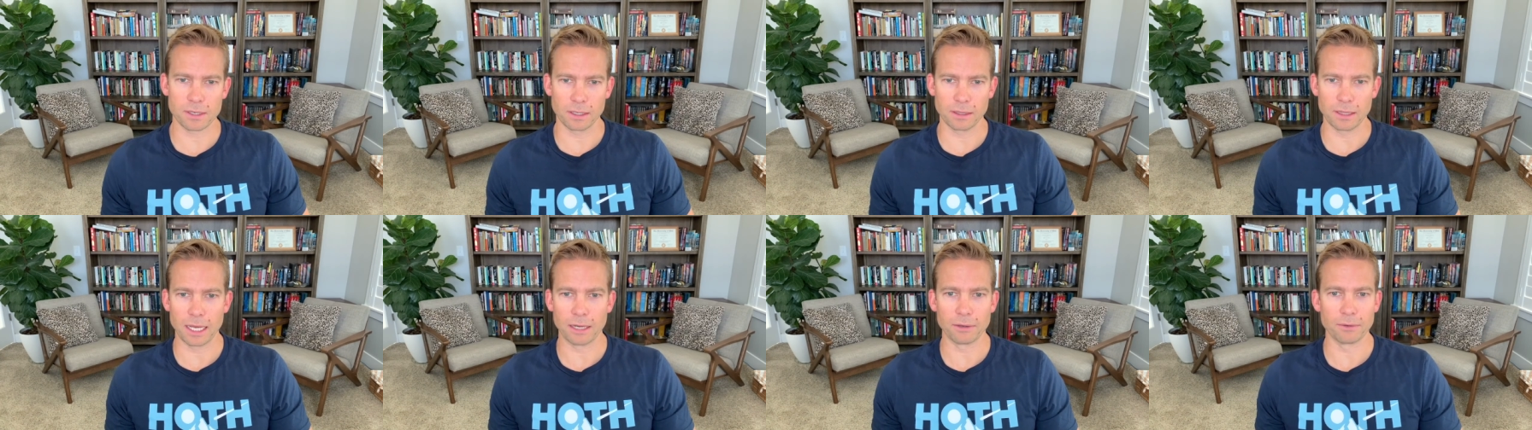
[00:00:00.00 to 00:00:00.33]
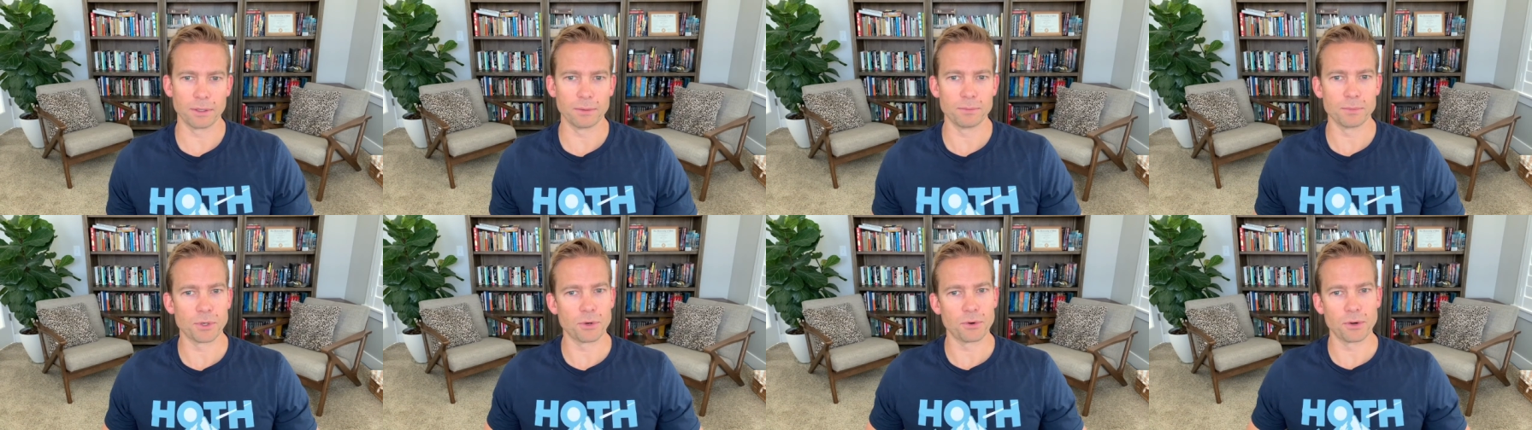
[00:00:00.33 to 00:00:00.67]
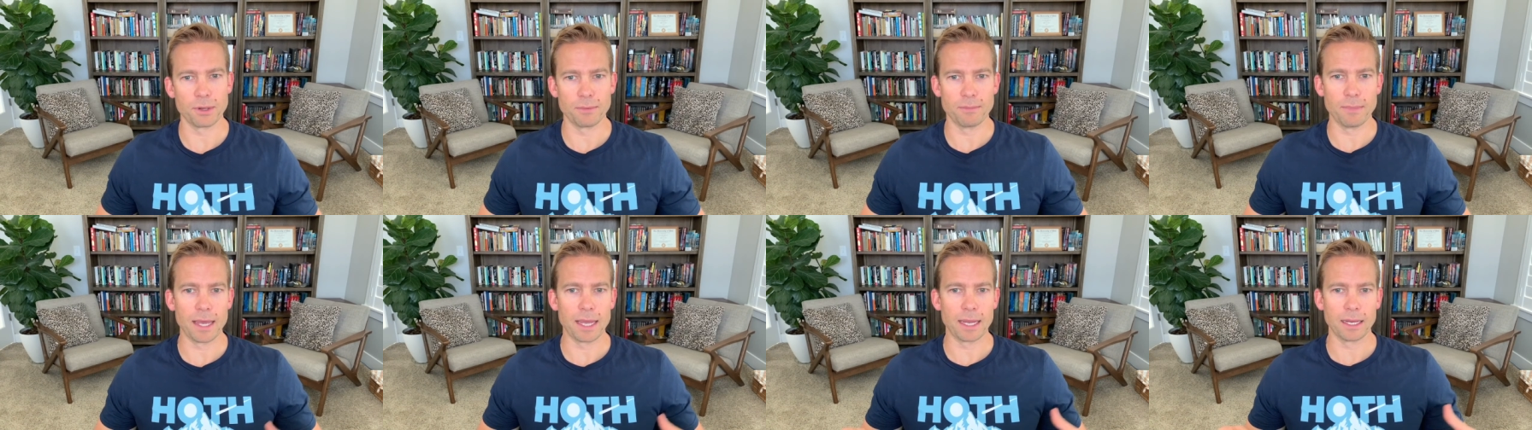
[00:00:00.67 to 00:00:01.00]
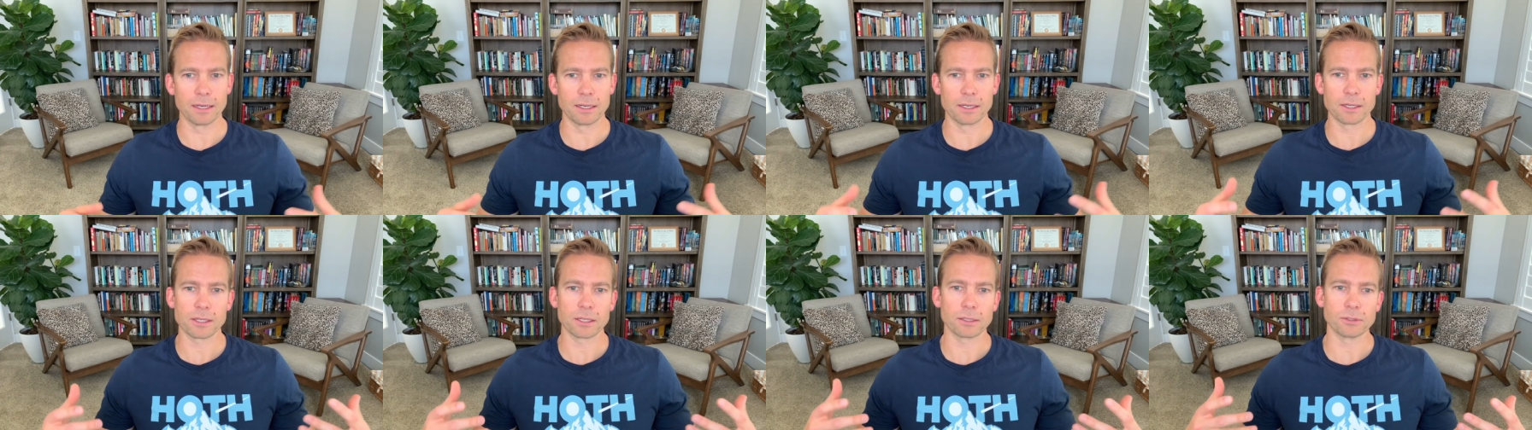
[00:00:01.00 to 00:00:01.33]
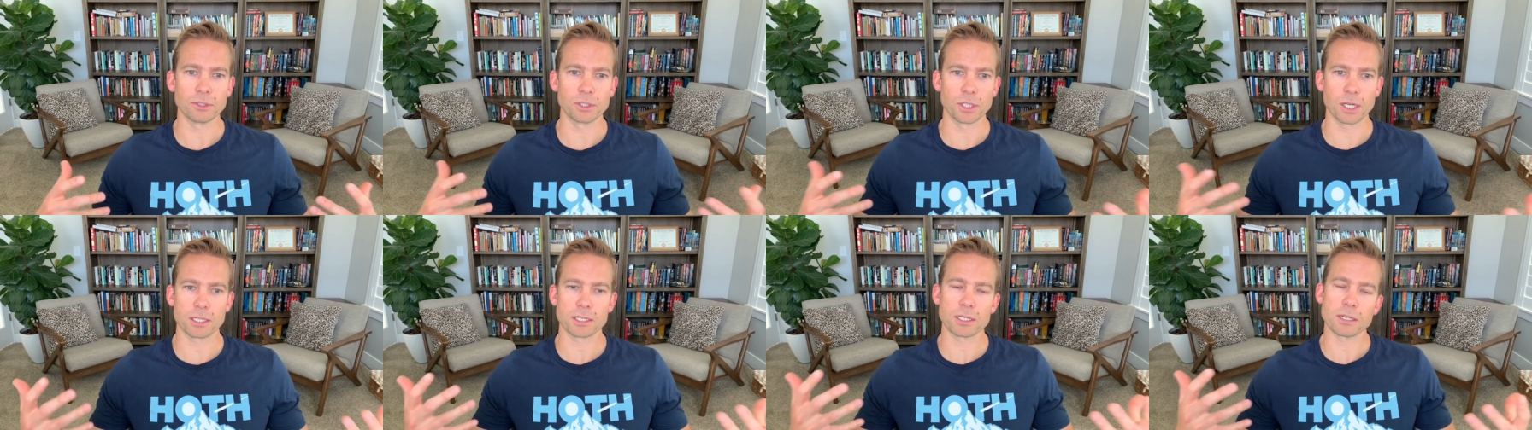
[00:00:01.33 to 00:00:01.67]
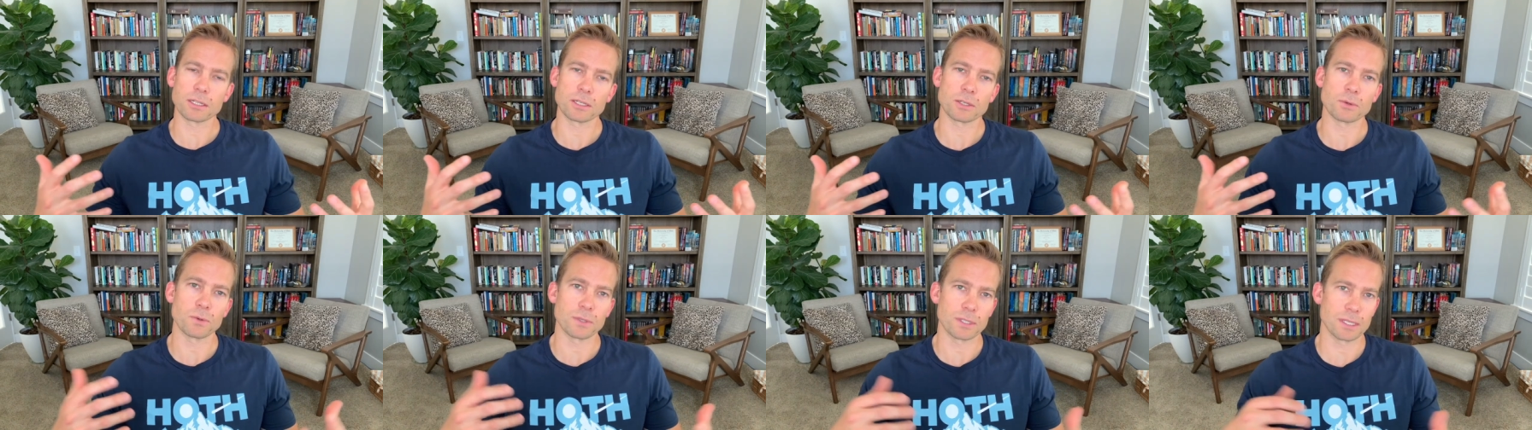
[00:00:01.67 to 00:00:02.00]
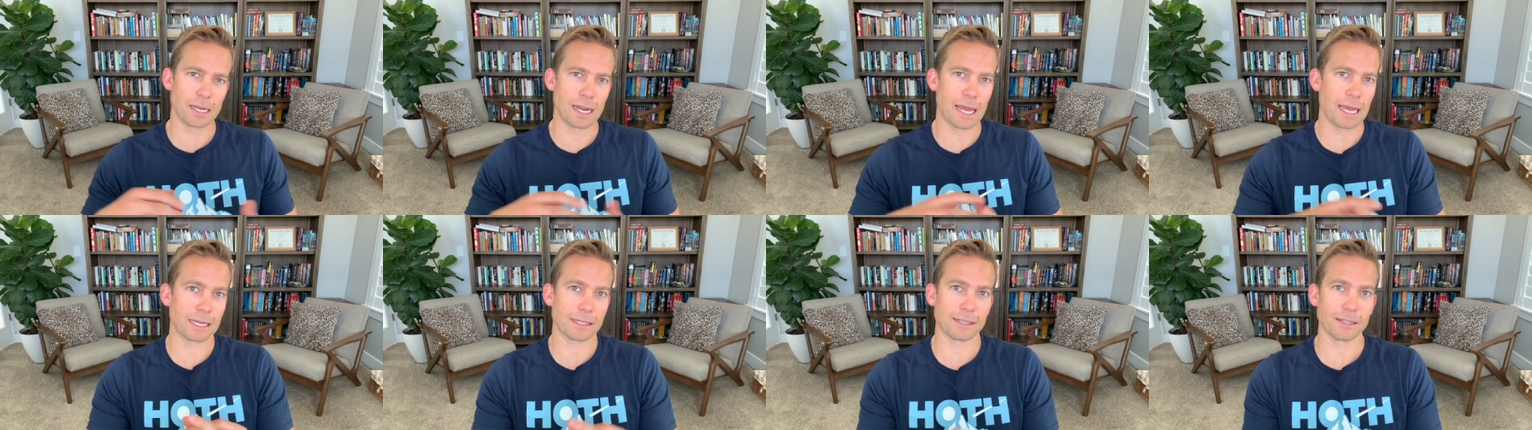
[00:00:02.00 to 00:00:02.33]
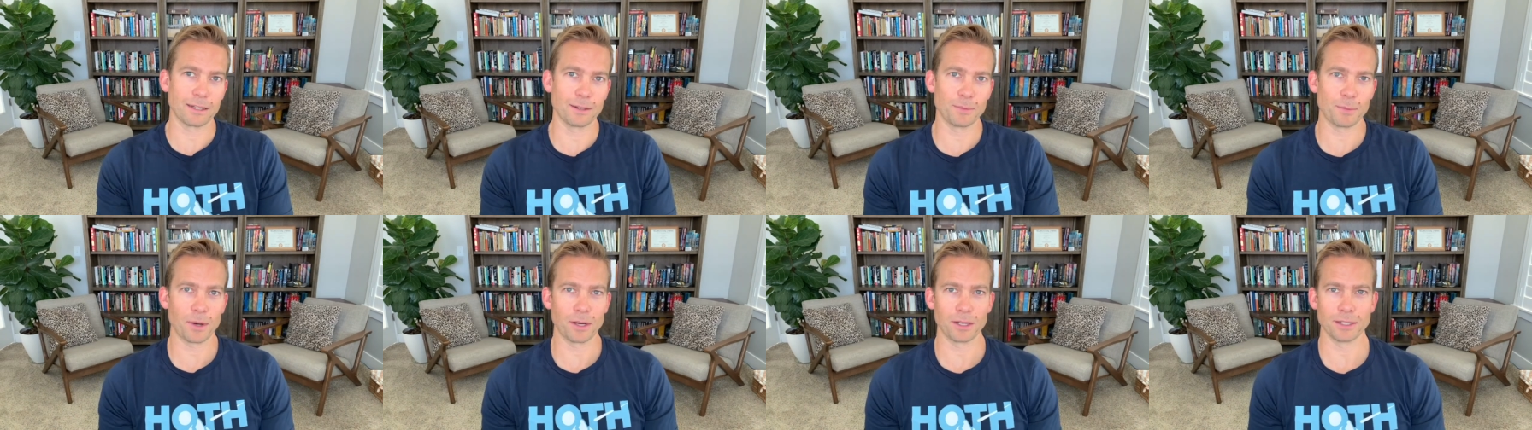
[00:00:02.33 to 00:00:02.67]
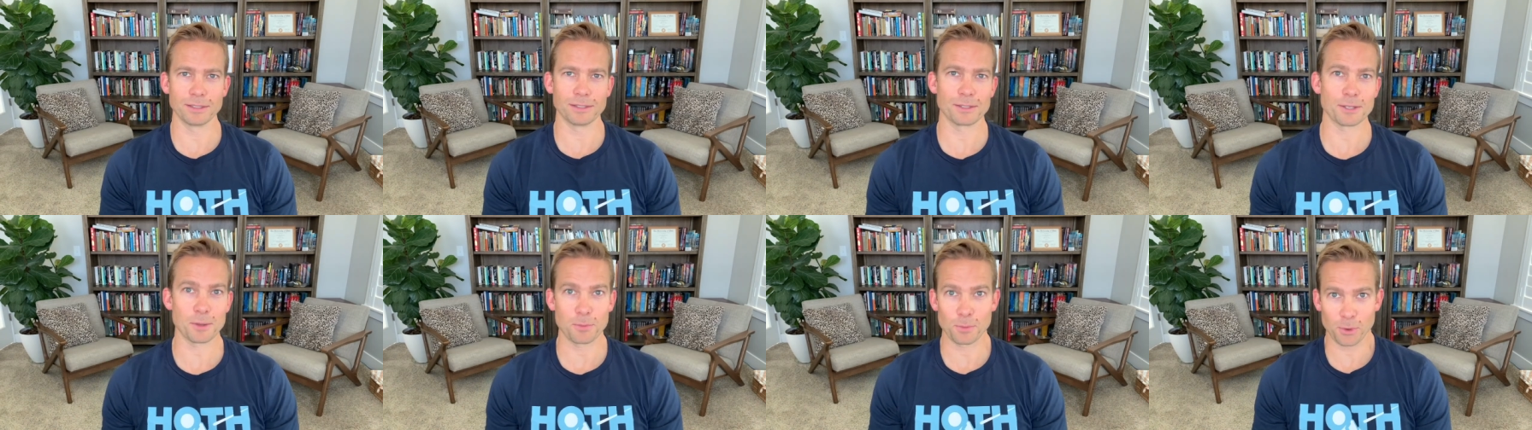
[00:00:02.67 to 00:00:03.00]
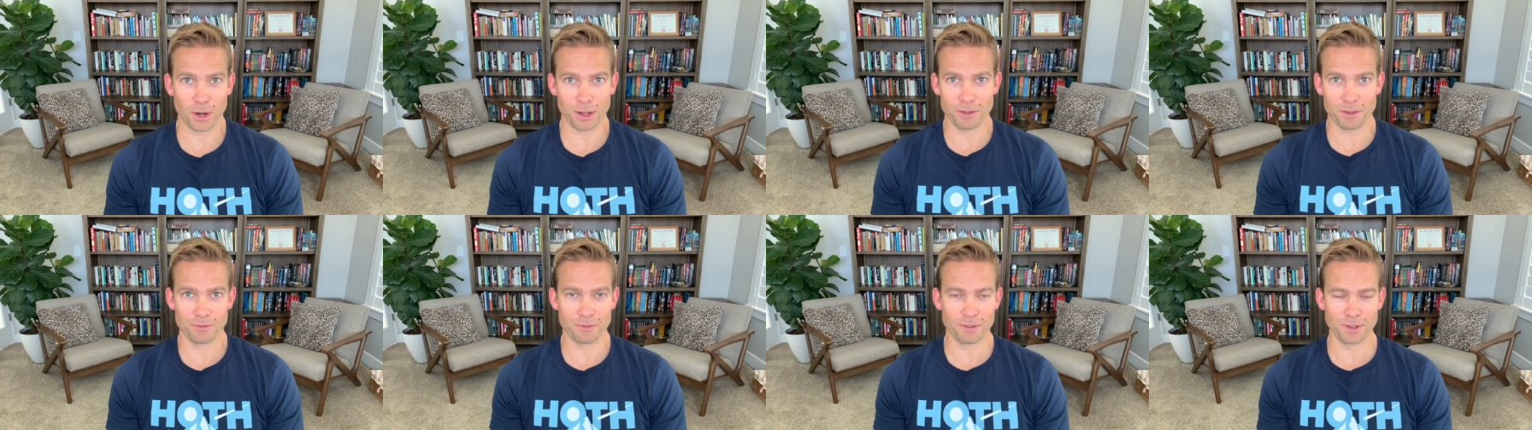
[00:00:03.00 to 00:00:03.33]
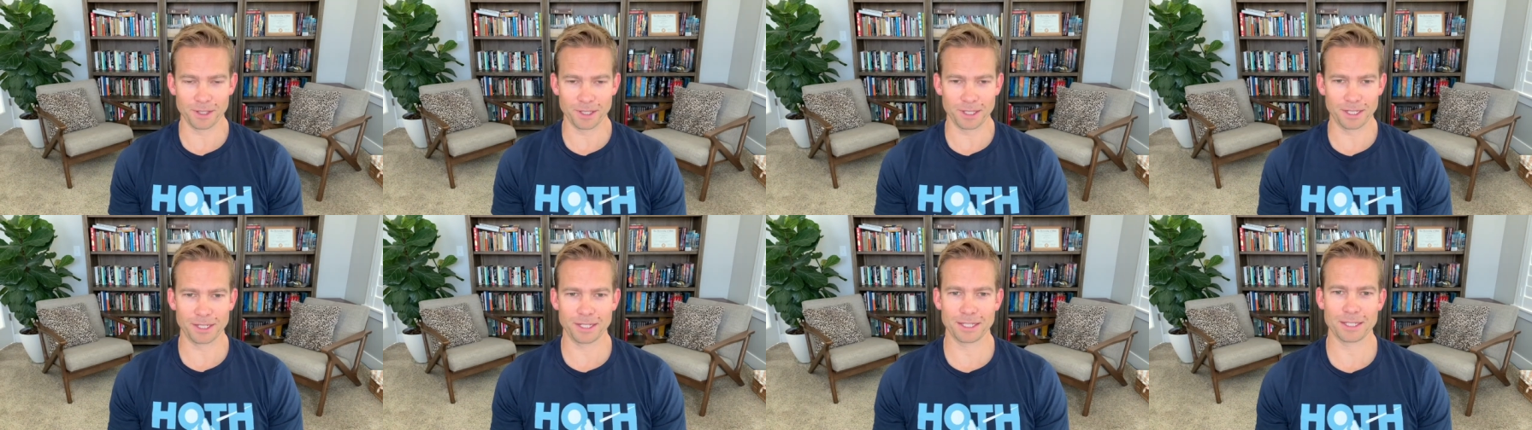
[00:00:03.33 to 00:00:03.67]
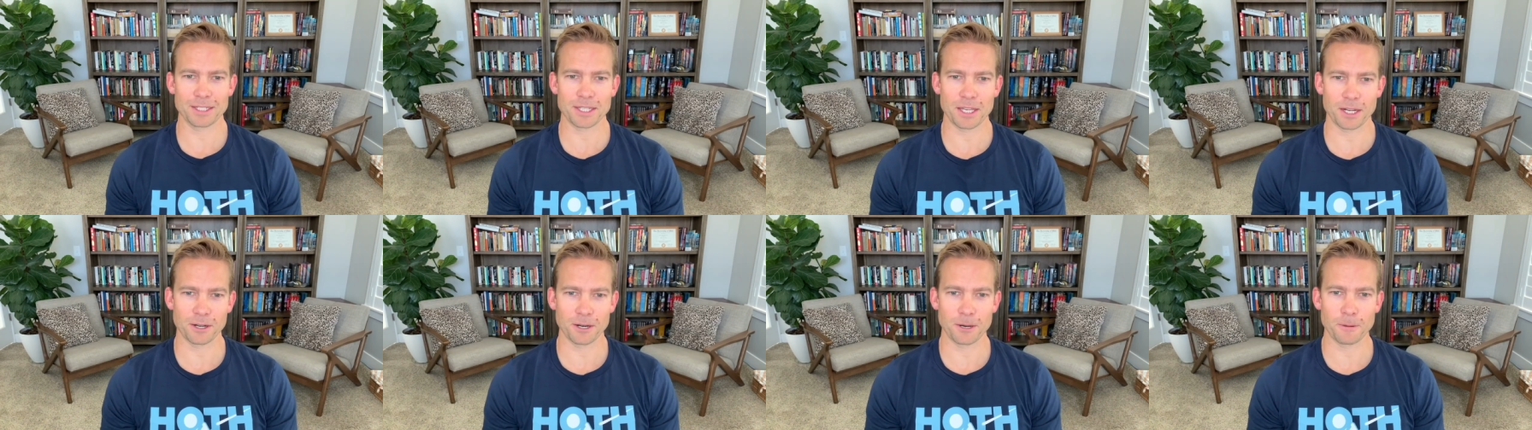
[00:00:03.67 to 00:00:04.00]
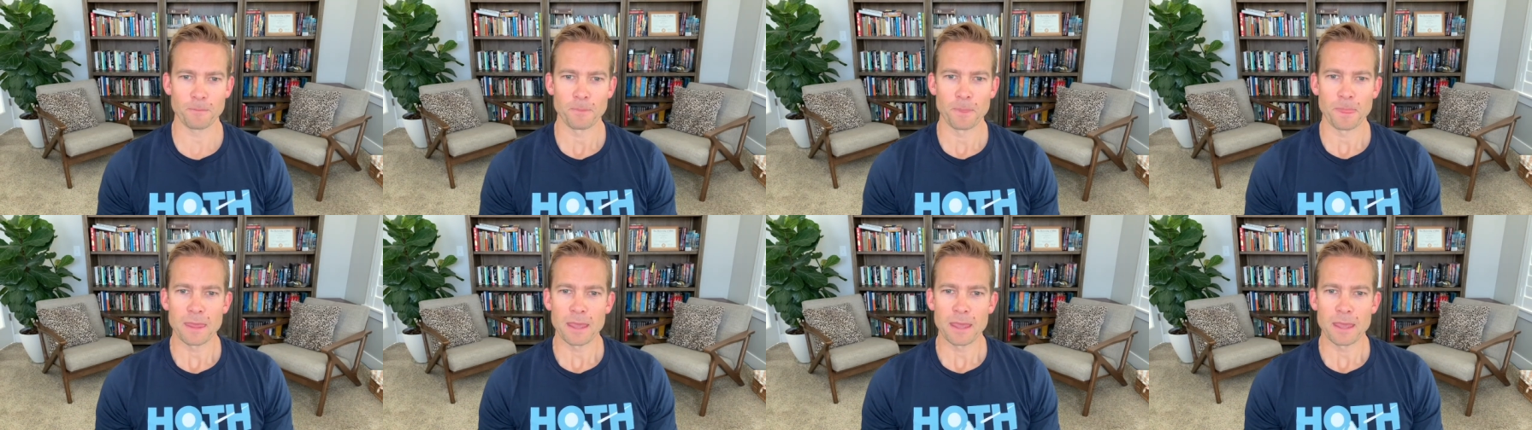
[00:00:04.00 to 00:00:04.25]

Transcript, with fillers: allowed them to remain until justice was enacted upon some great villain, etc.